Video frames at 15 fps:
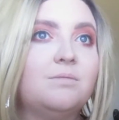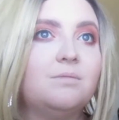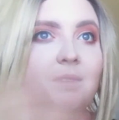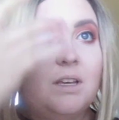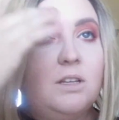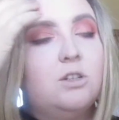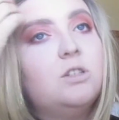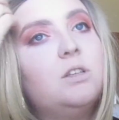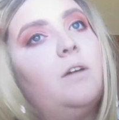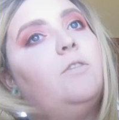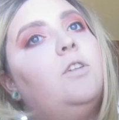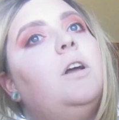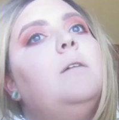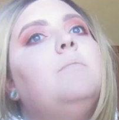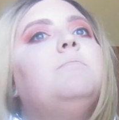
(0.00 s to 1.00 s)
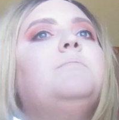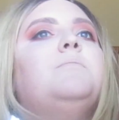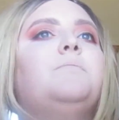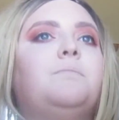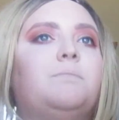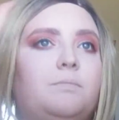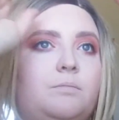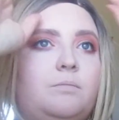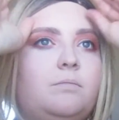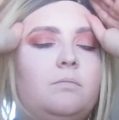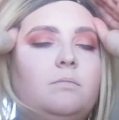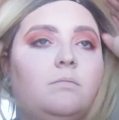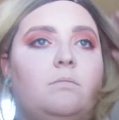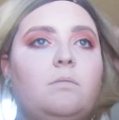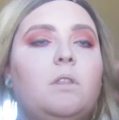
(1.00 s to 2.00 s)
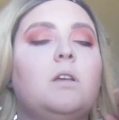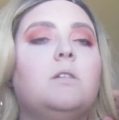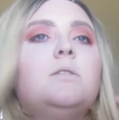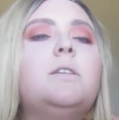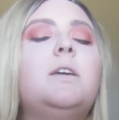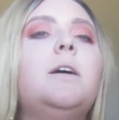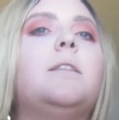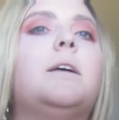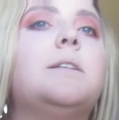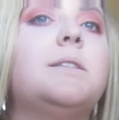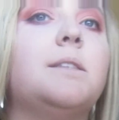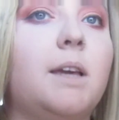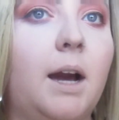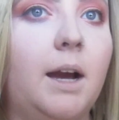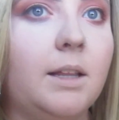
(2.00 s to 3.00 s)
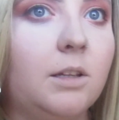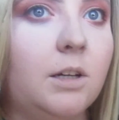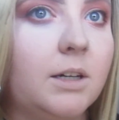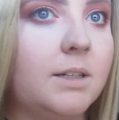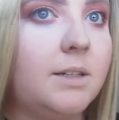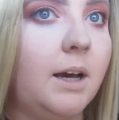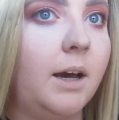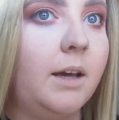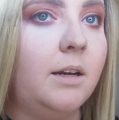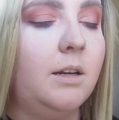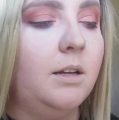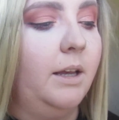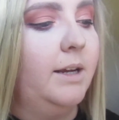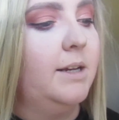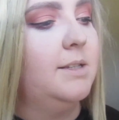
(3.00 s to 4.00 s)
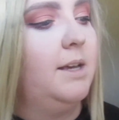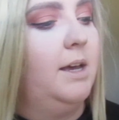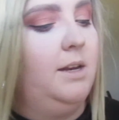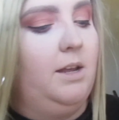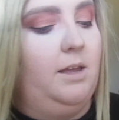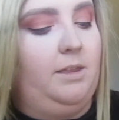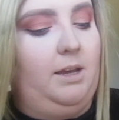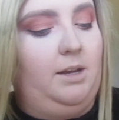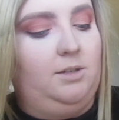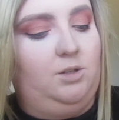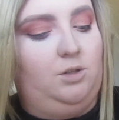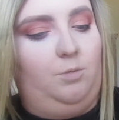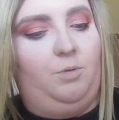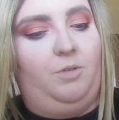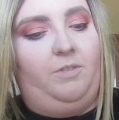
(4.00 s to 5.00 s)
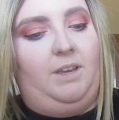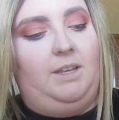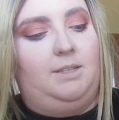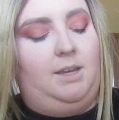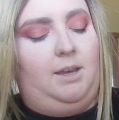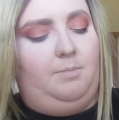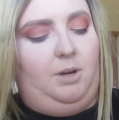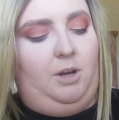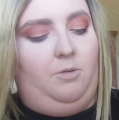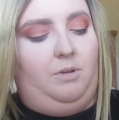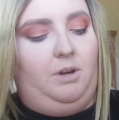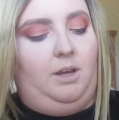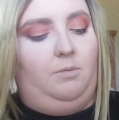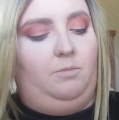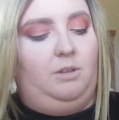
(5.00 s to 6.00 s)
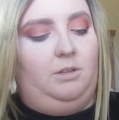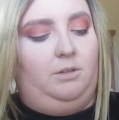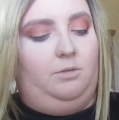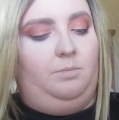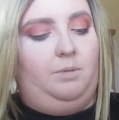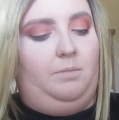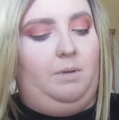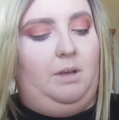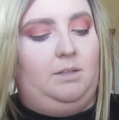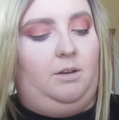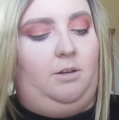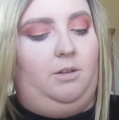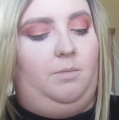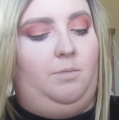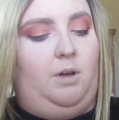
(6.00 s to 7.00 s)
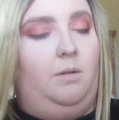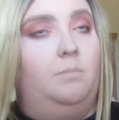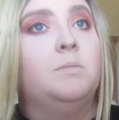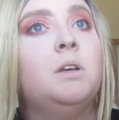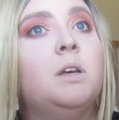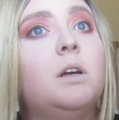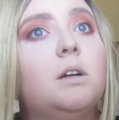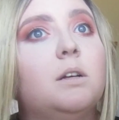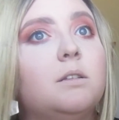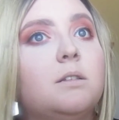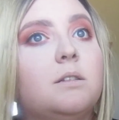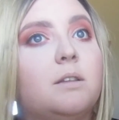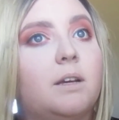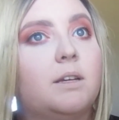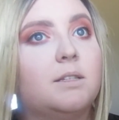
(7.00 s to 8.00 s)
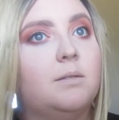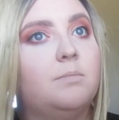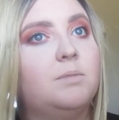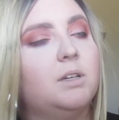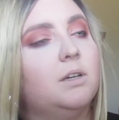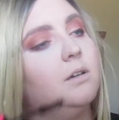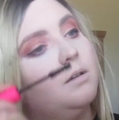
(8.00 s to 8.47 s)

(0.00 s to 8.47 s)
and just cover it up. So yeah, that's the eye look done. Like I said, nothing super fancy. I'm going to go in again with a little bit of mascara on the bottom since I seem to